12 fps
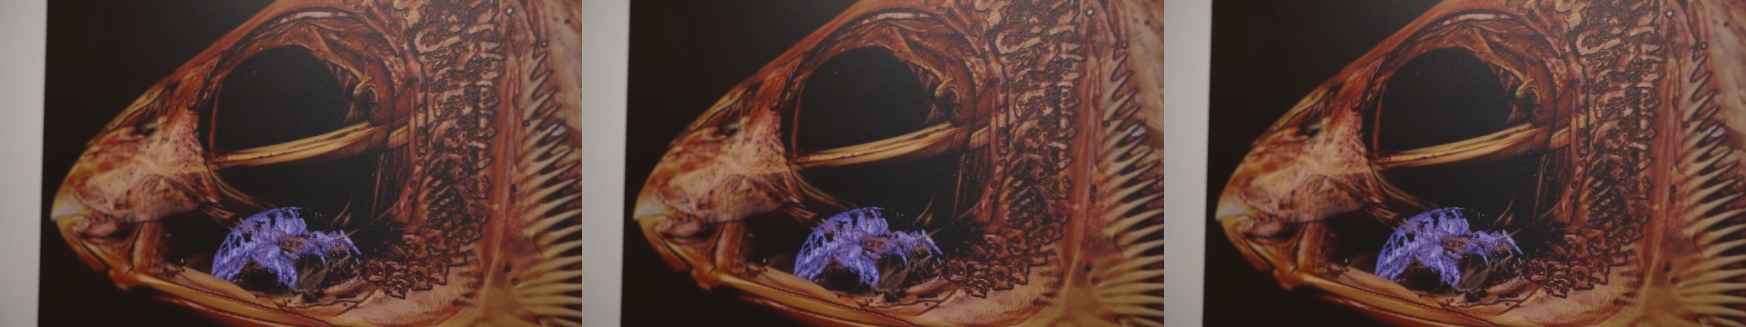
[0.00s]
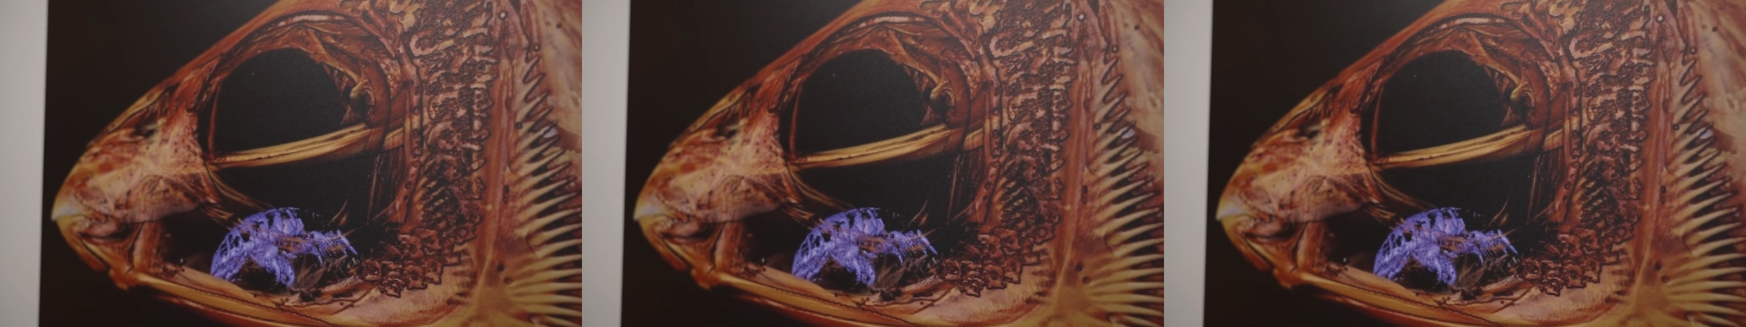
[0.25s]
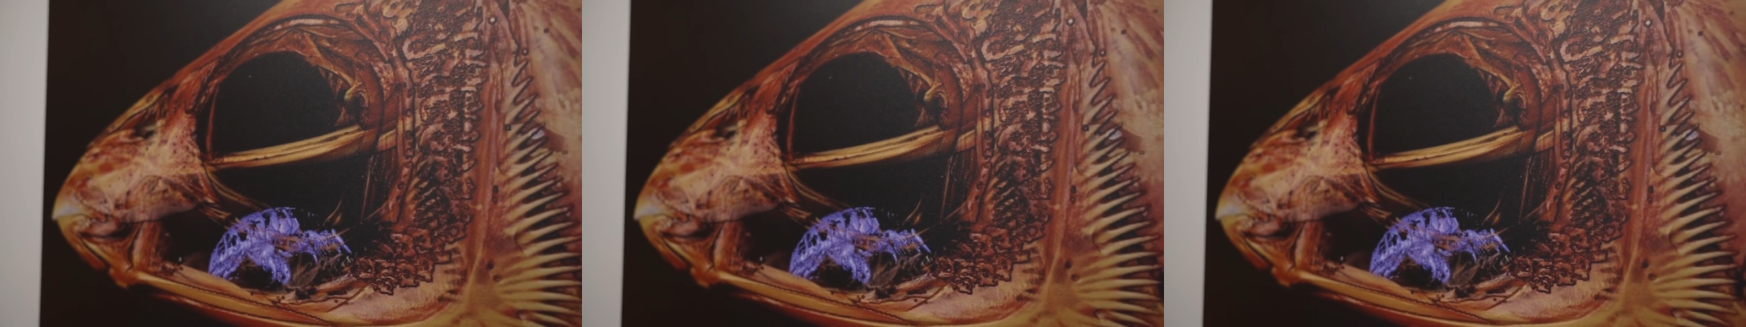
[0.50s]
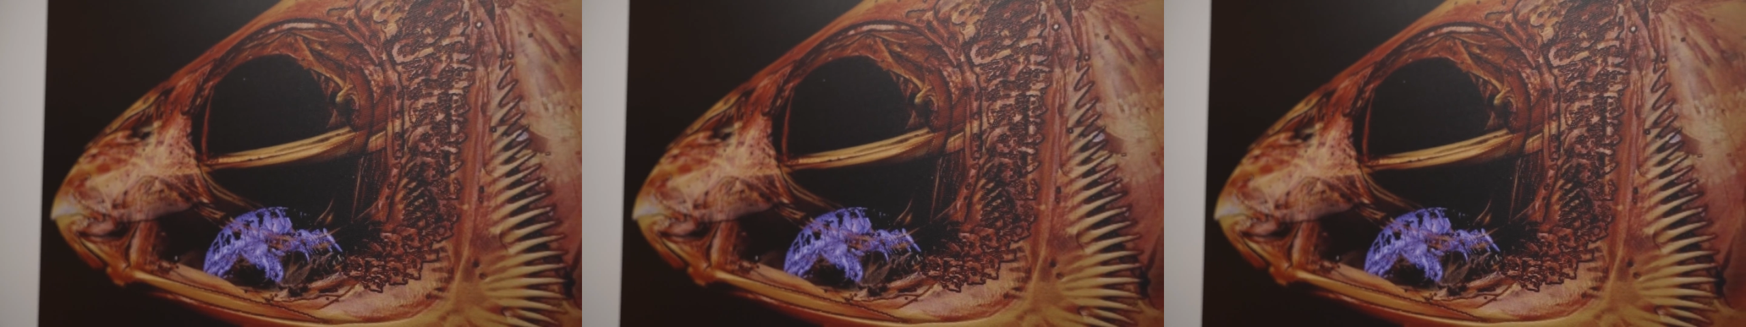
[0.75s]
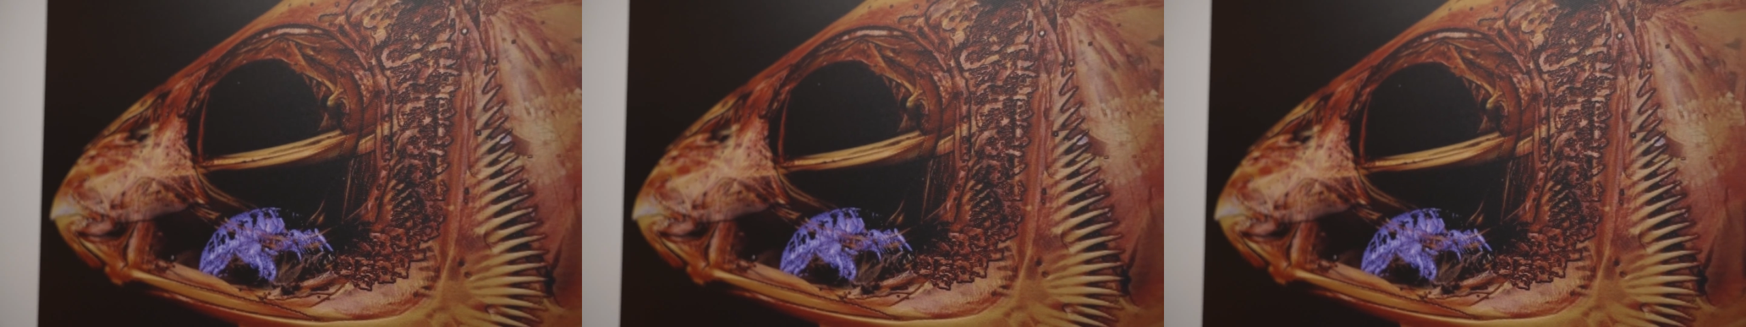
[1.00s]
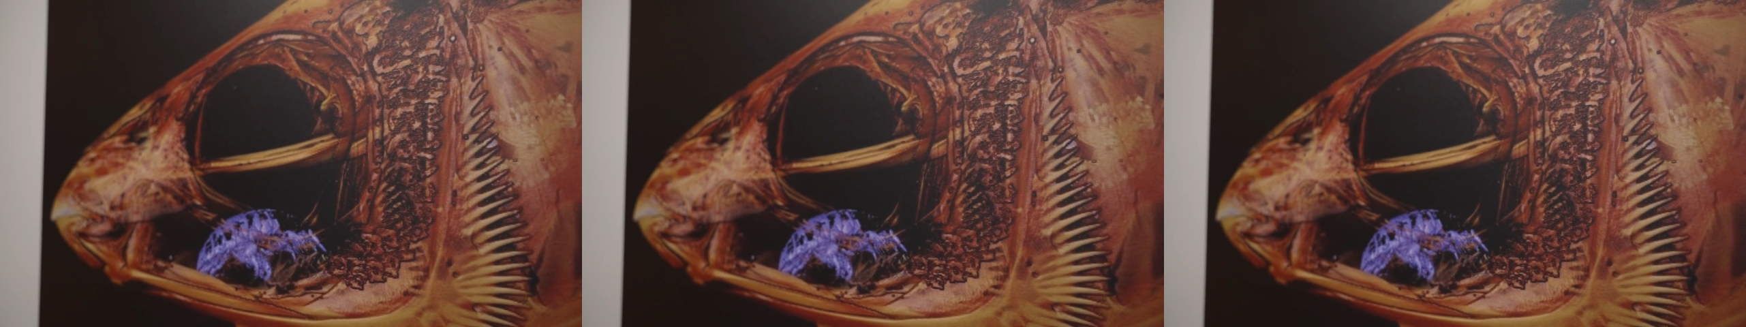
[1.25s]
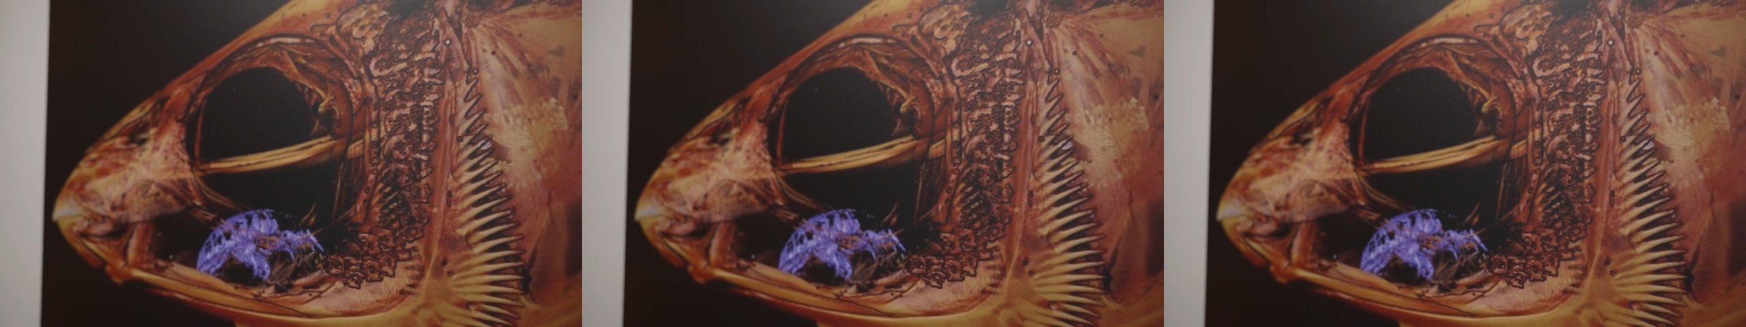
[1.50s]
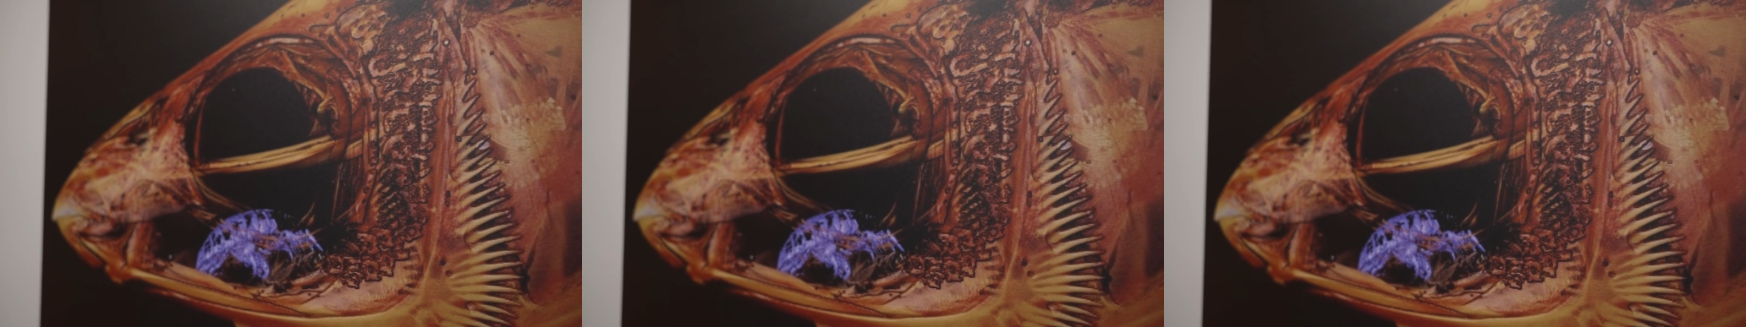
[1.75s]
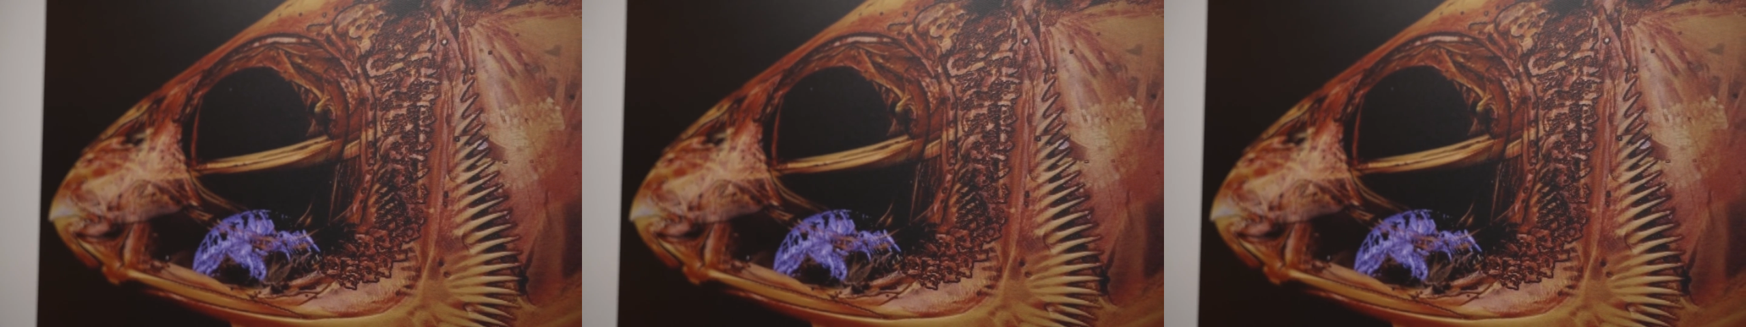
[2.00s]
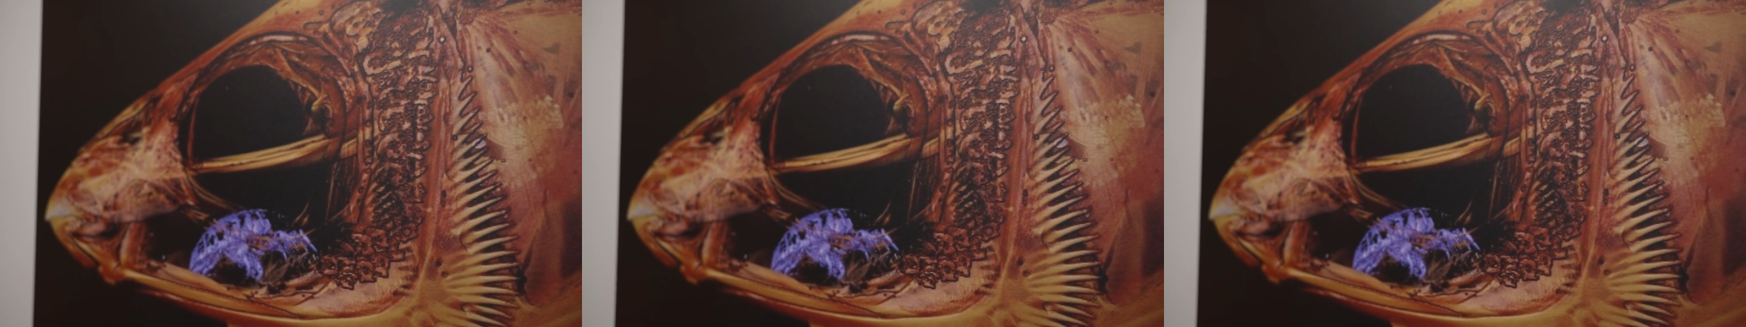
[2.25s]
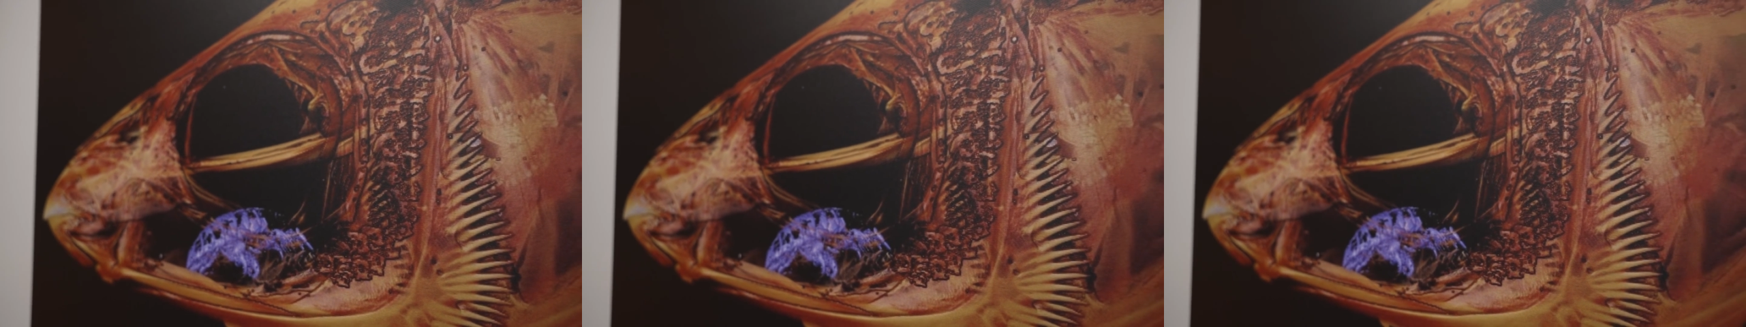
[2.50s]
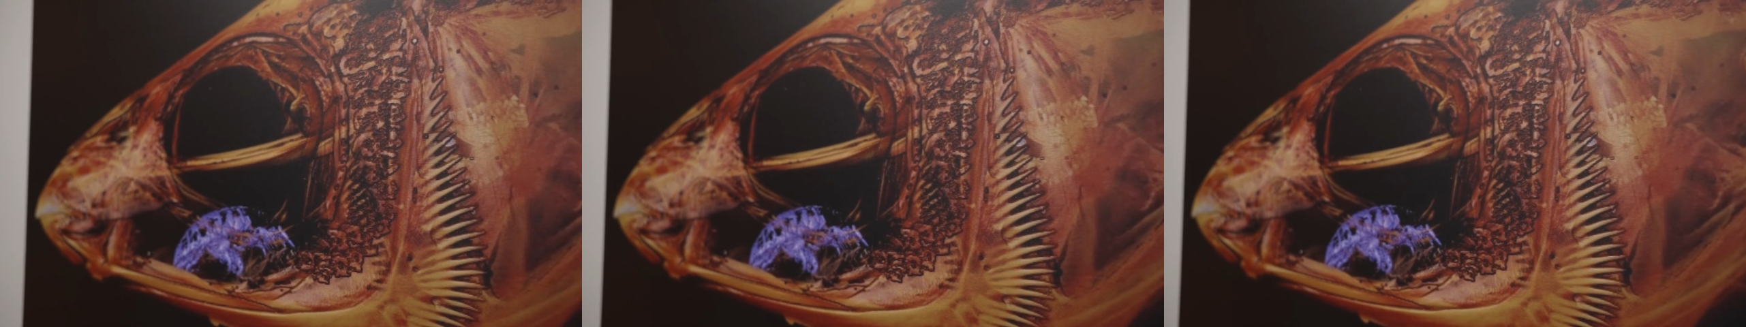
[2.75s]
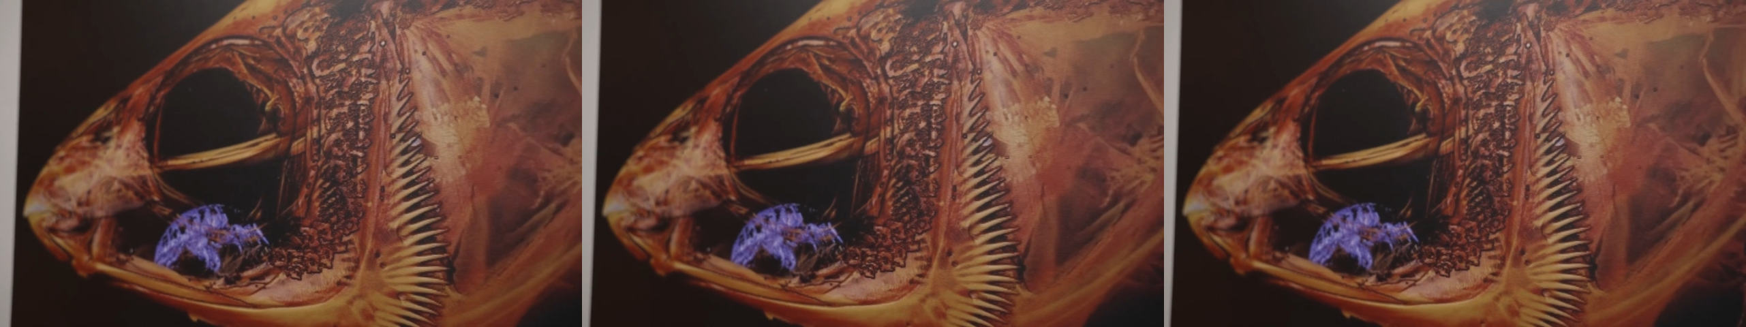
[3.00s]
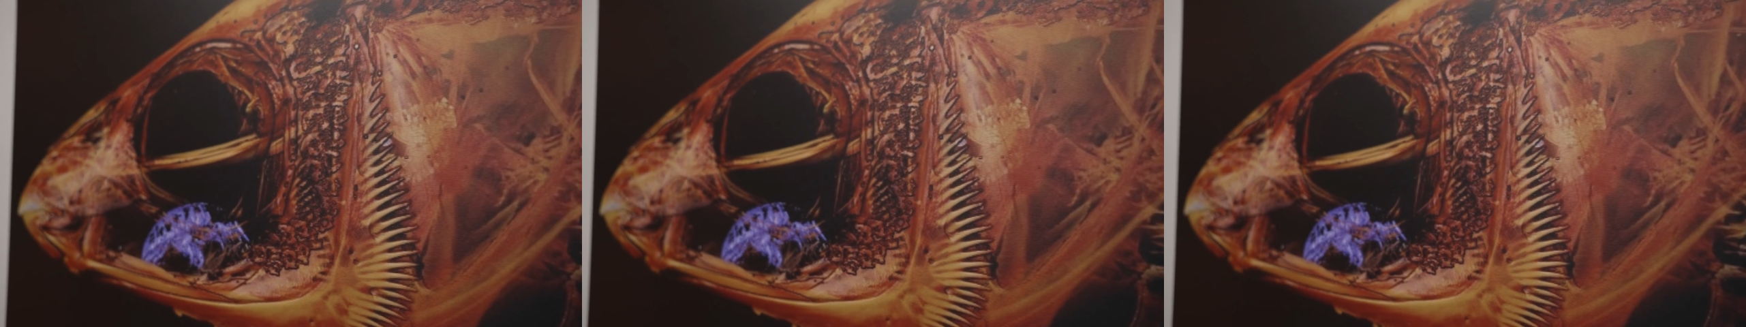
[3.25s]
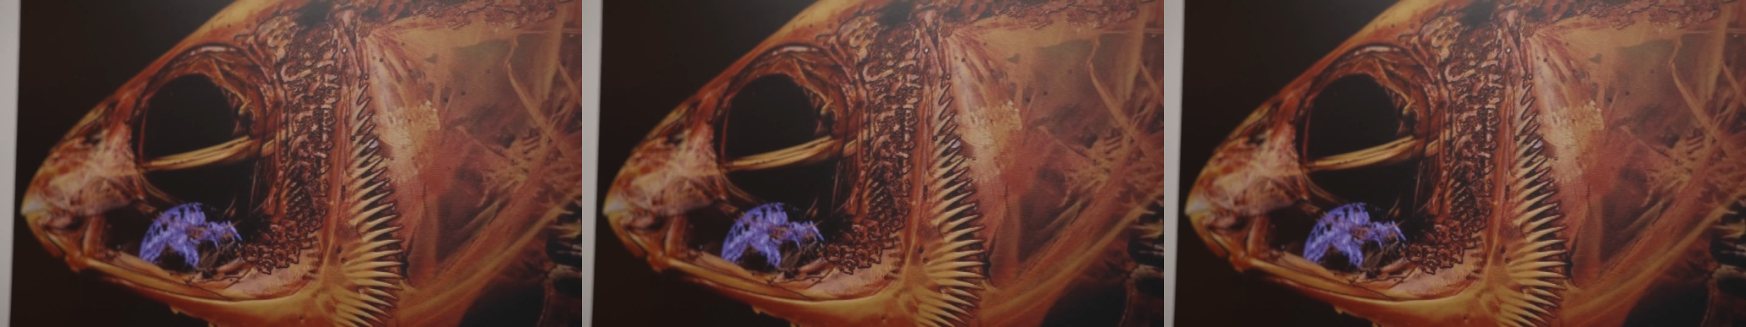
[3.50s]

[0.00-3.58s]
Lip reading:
(no speaker visible)